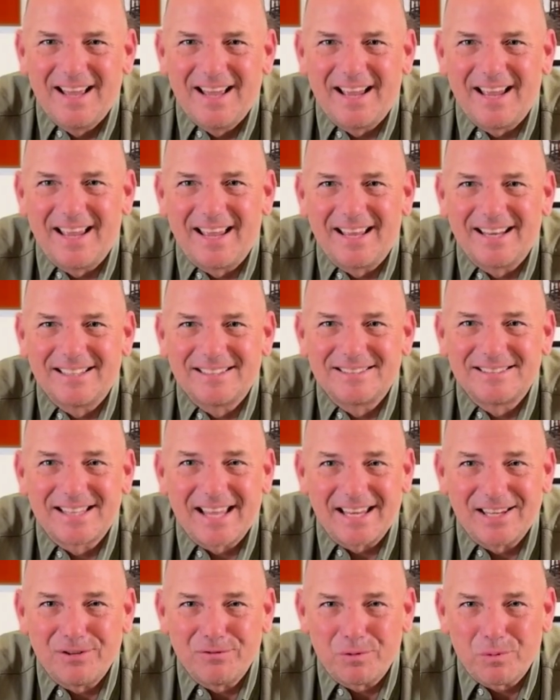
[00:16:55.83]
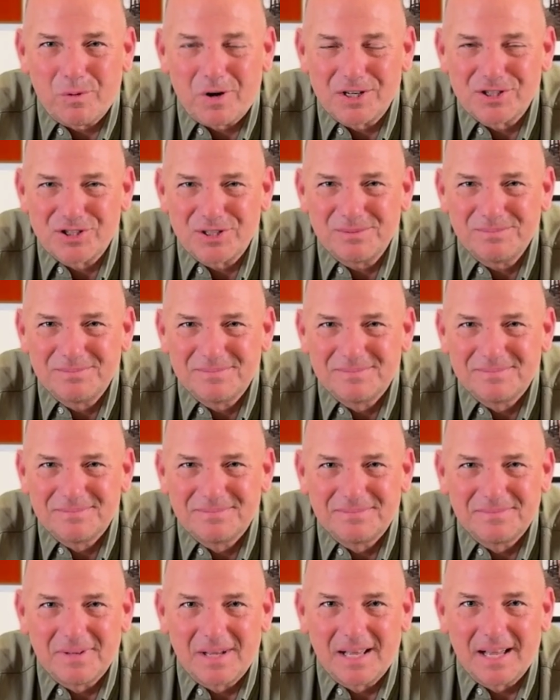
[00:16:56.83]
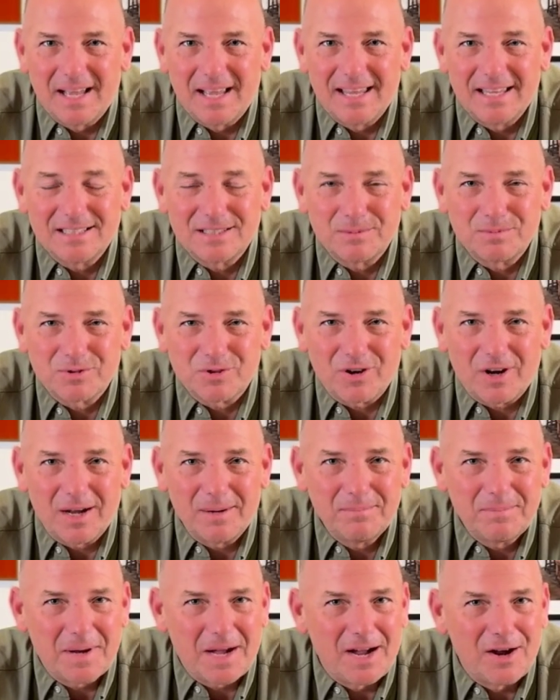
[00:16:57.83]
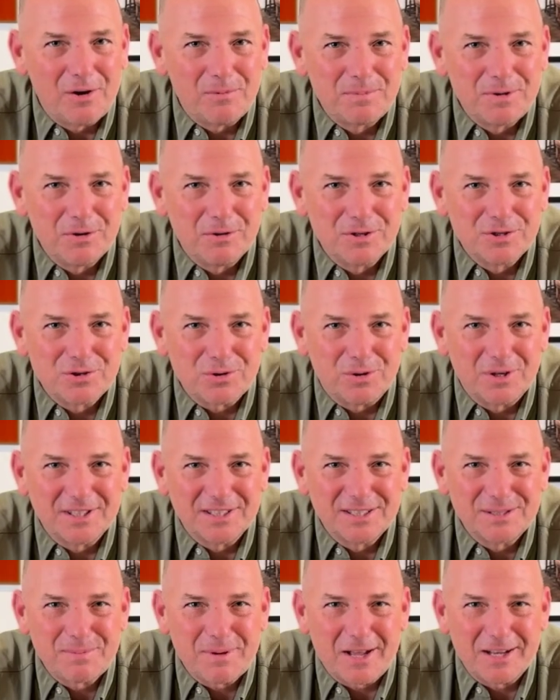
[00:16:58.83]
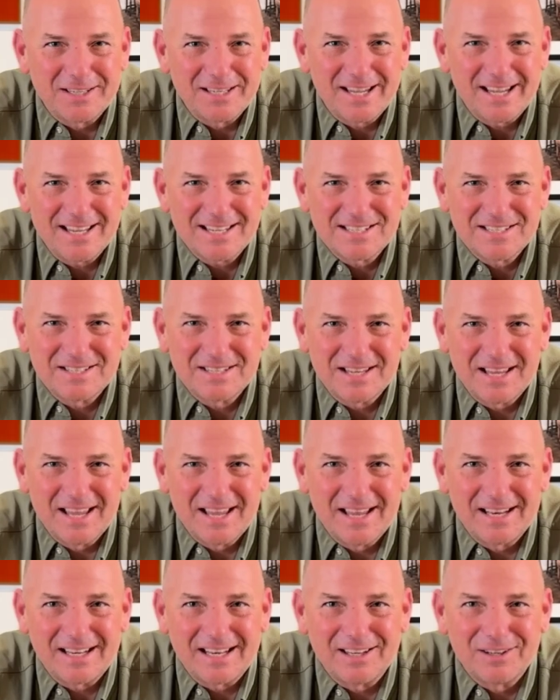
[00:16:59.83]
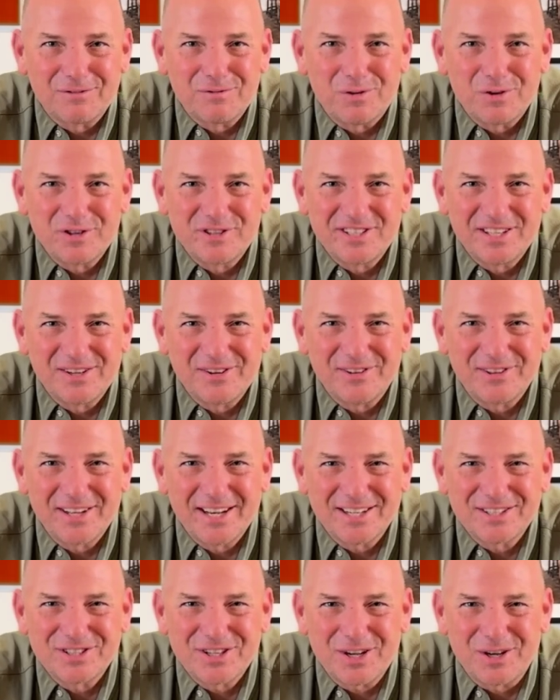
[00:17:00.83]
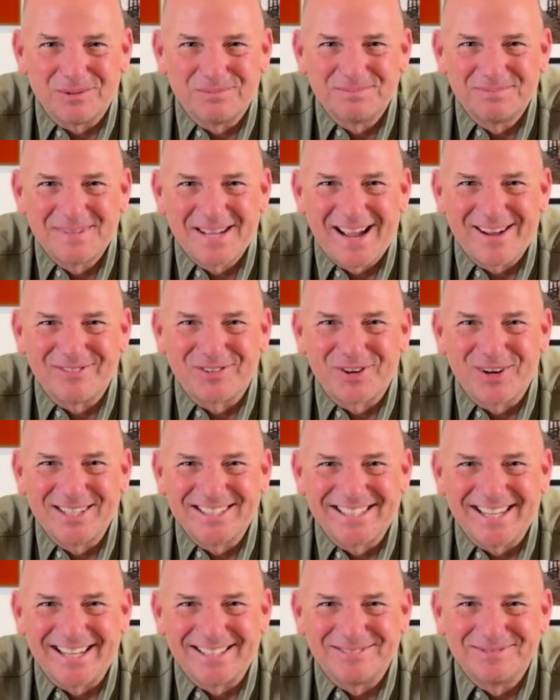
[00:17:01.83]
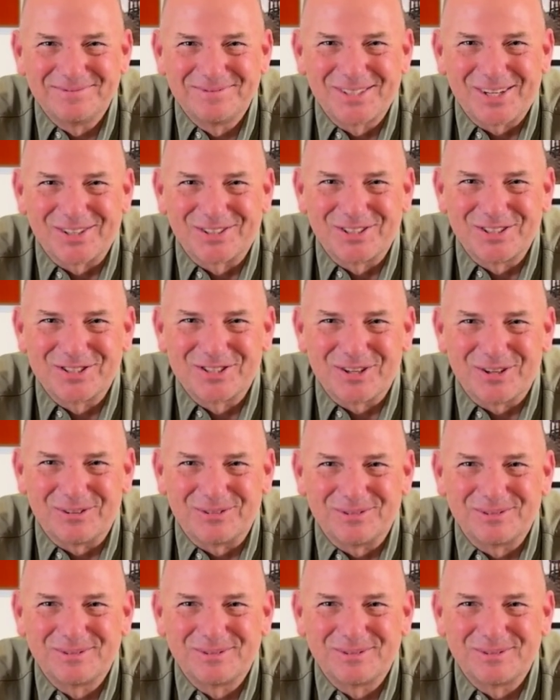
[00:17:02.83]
And thank you for watching. Hit subscribe. I hope you're enjoying these podcasts, and I look forward to seeing you on the next show. Have a great day. Talk to you soon.